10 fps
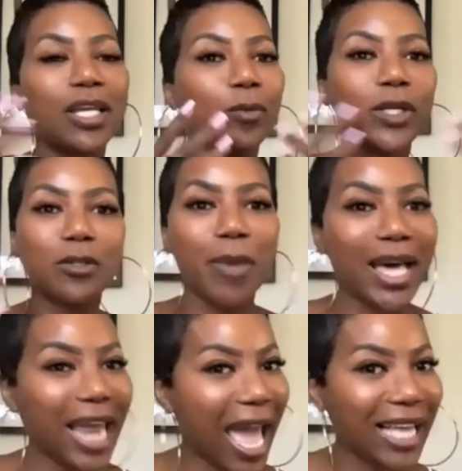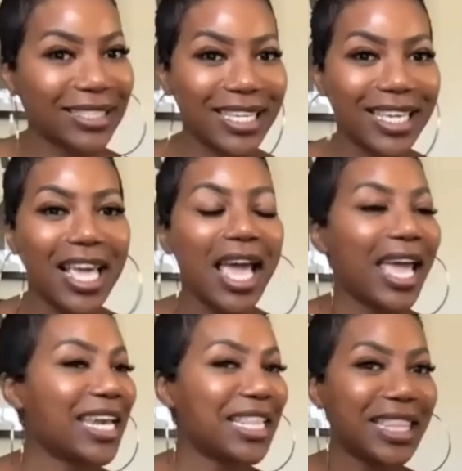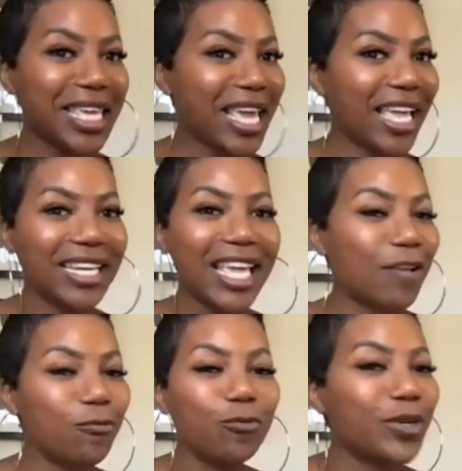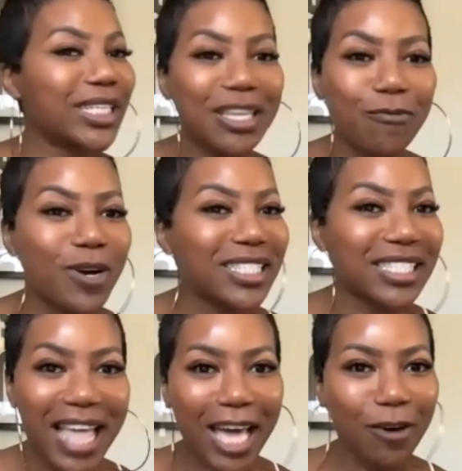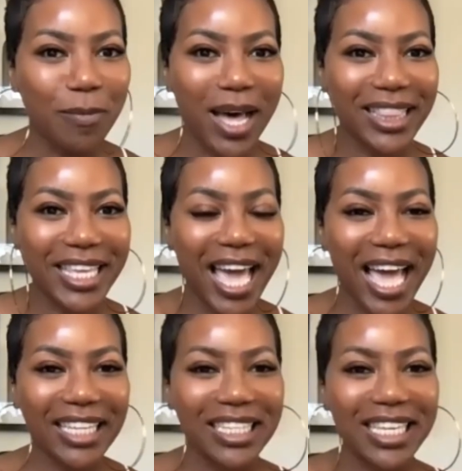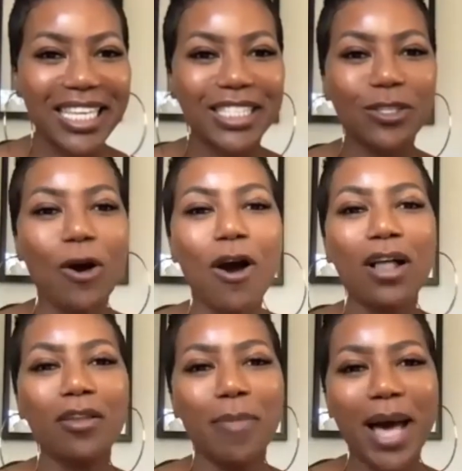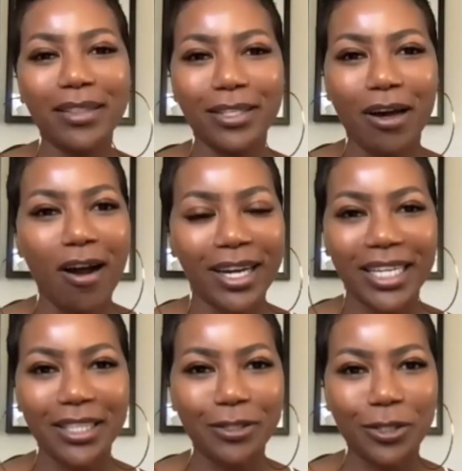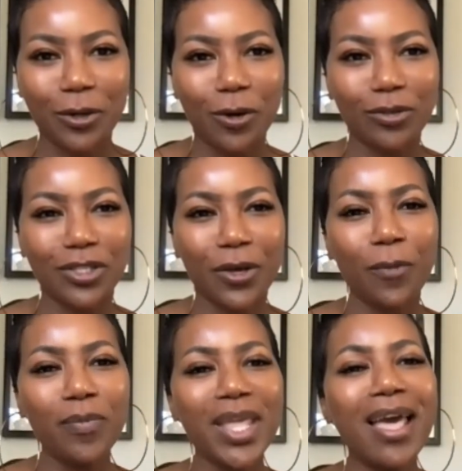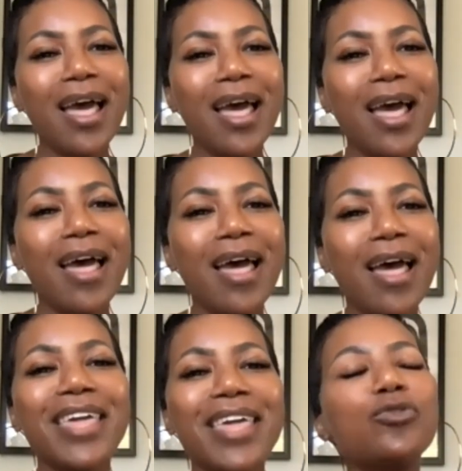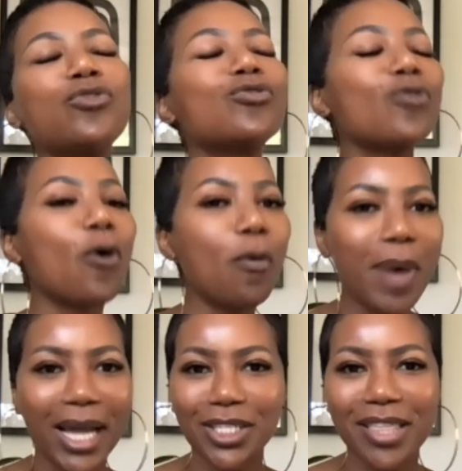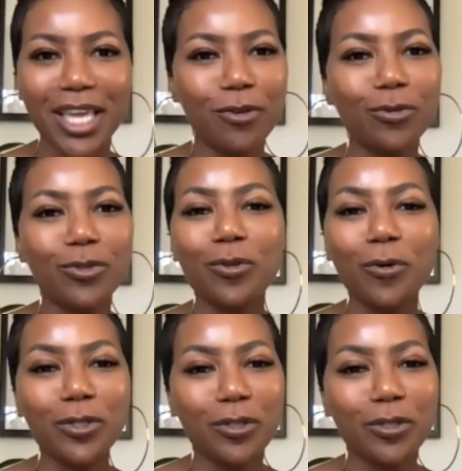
it was about acne, and in the end it really was not about the acne. It's all about the heart and the soul. So thank you so much. Thank you so